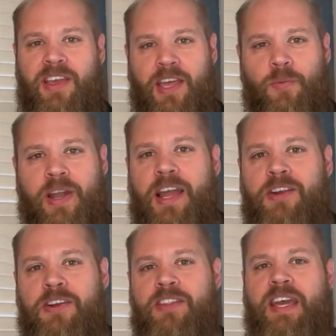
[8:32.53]
And when I
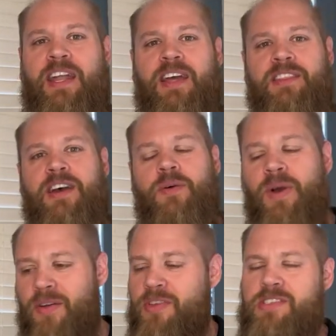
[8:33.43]
heard that, I thought,
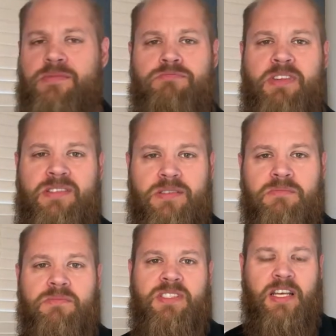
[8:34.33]
wow, this, this,
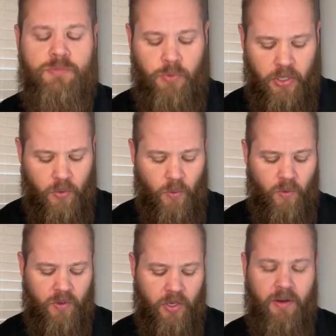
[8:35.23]
sounds pretty
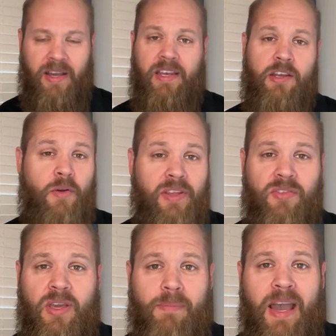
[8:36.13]
cool. You know, I didn't know
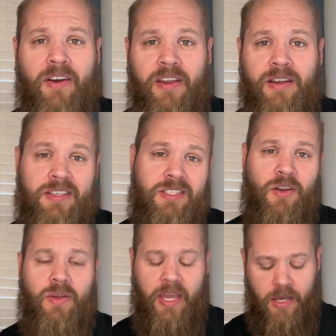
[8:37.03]
anything about it. I said,
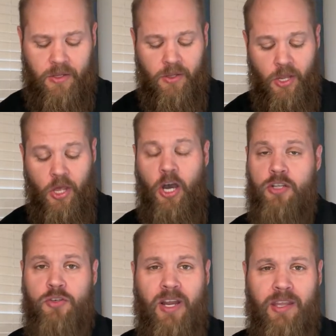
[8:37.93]
okay, I'll
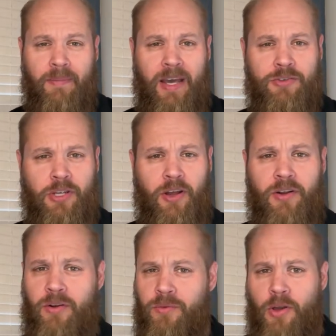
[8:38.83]
I'll try the
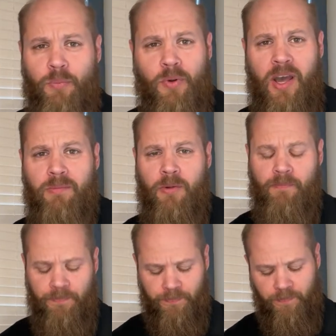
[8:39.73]
Mounjaro, no problem.
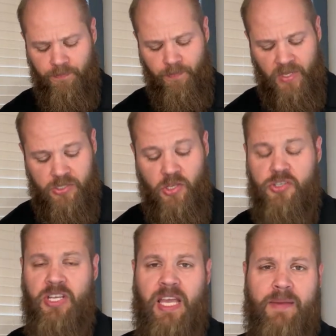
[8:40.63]
So
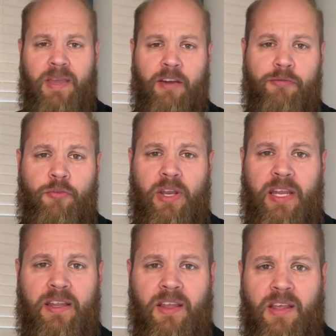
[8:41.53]
she gave me a
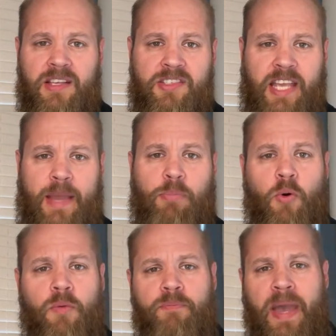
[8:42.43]
free
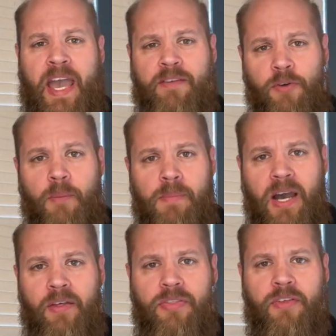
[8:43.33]
sample pack for a
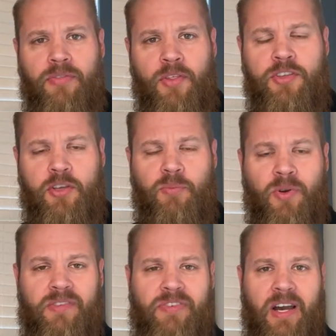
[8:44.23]
month of the
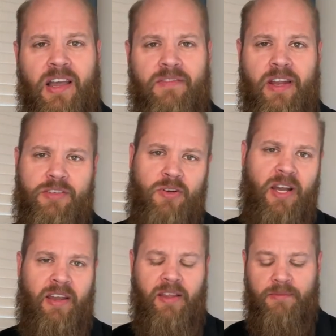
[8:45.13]
2.5, and I
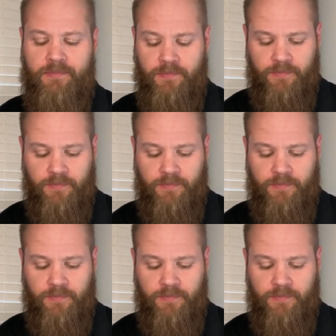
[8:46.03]
tried it.